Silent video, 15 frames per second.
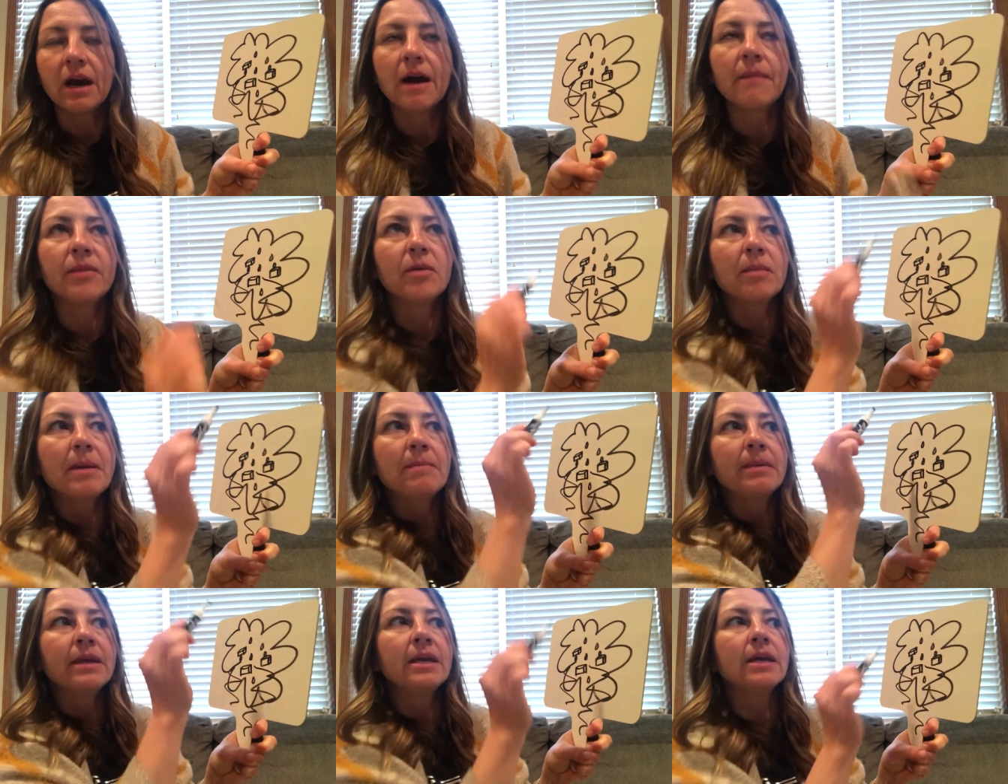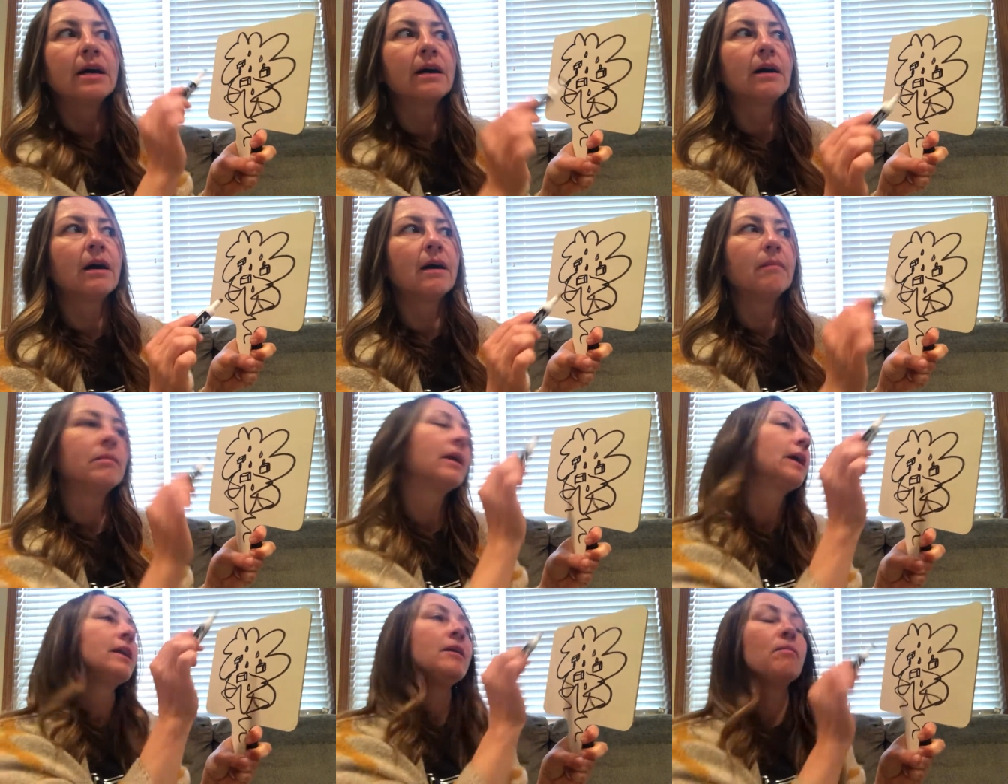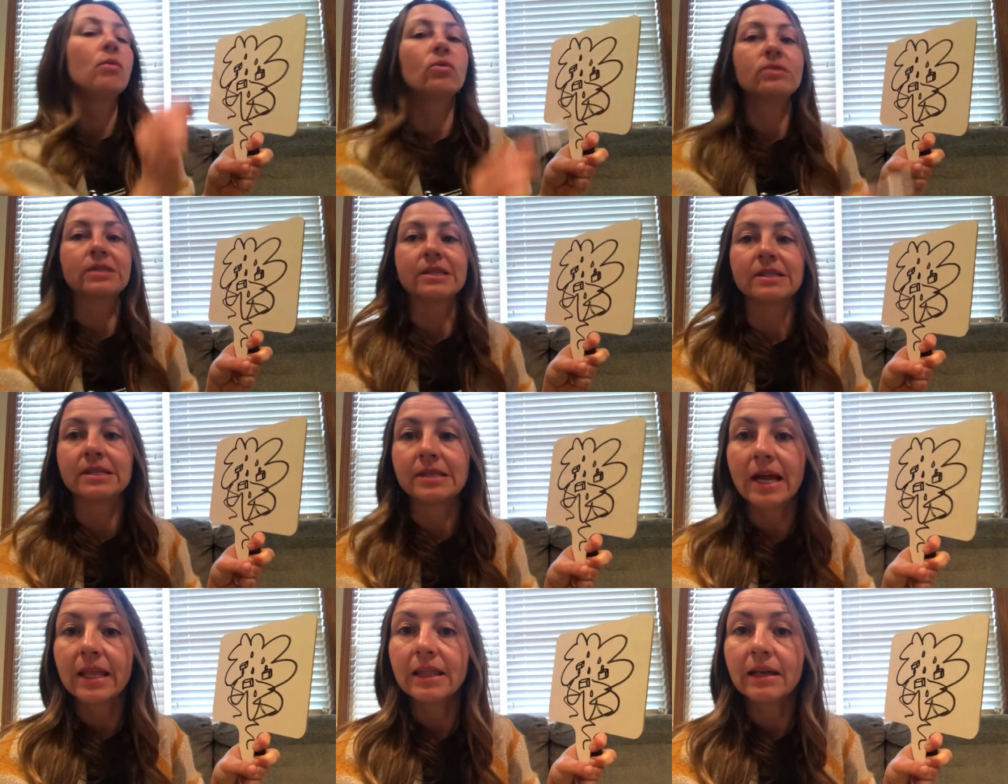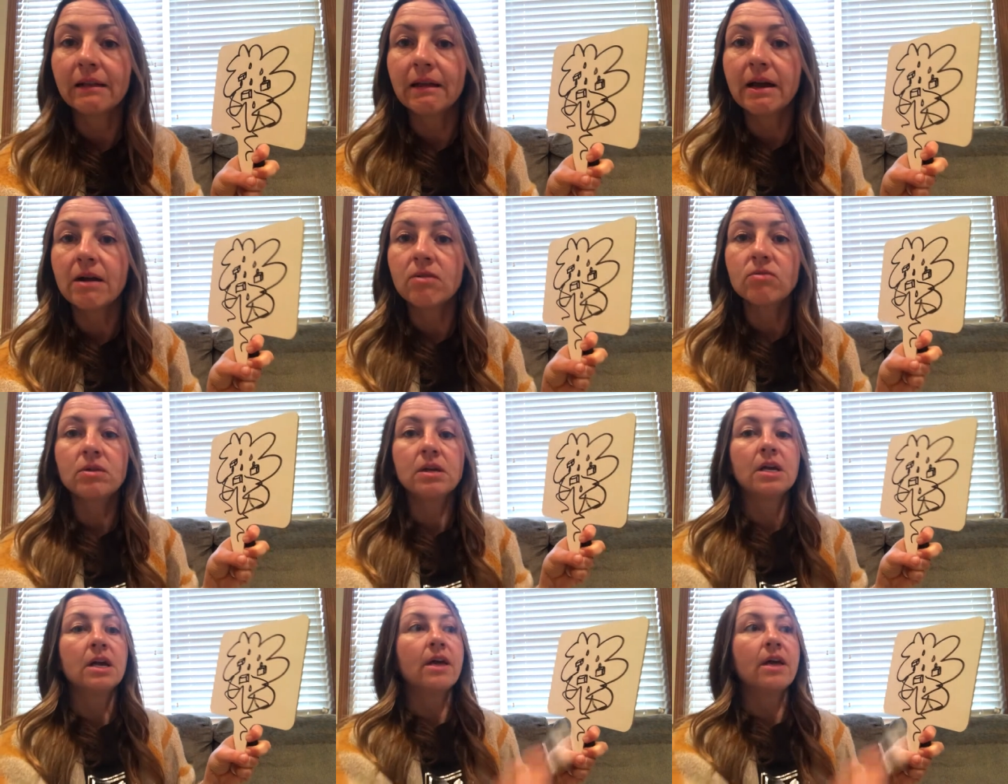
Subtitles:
There might be lightning bolts inside the cloud.